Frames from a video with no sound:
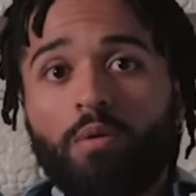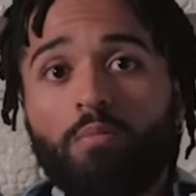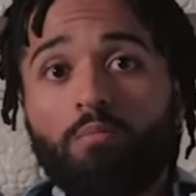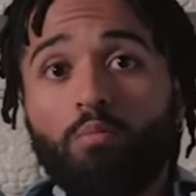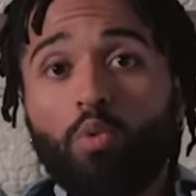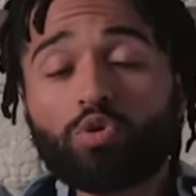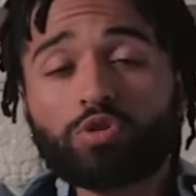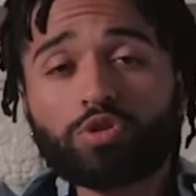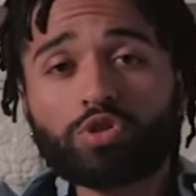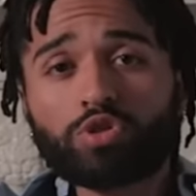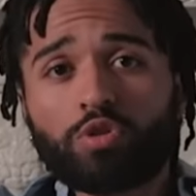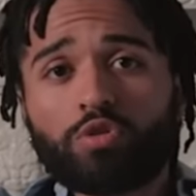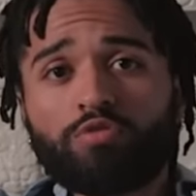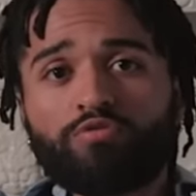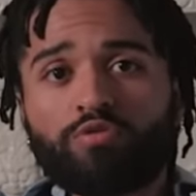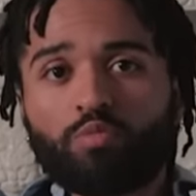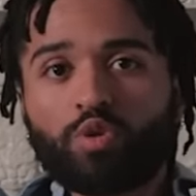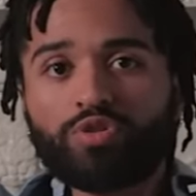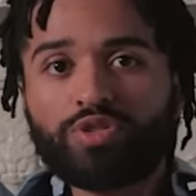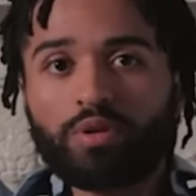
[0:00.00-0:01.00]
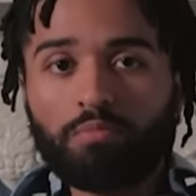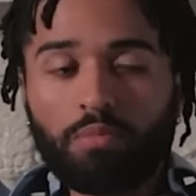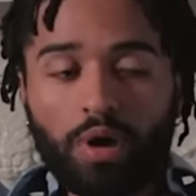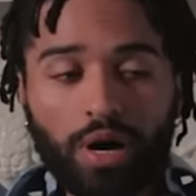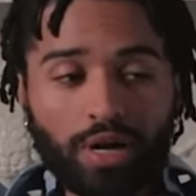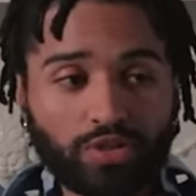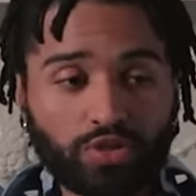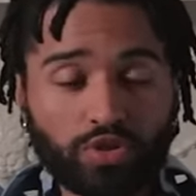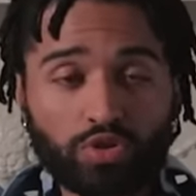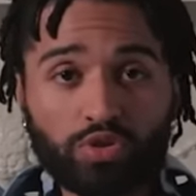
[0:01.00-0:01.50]
more so from what the
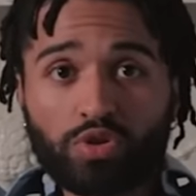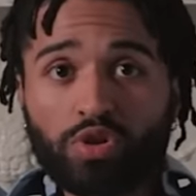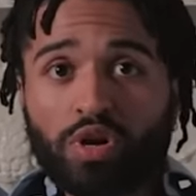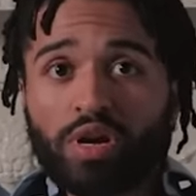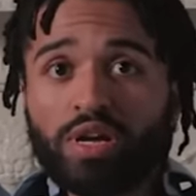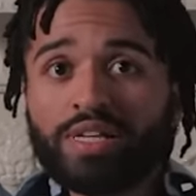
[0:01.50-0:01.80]
monster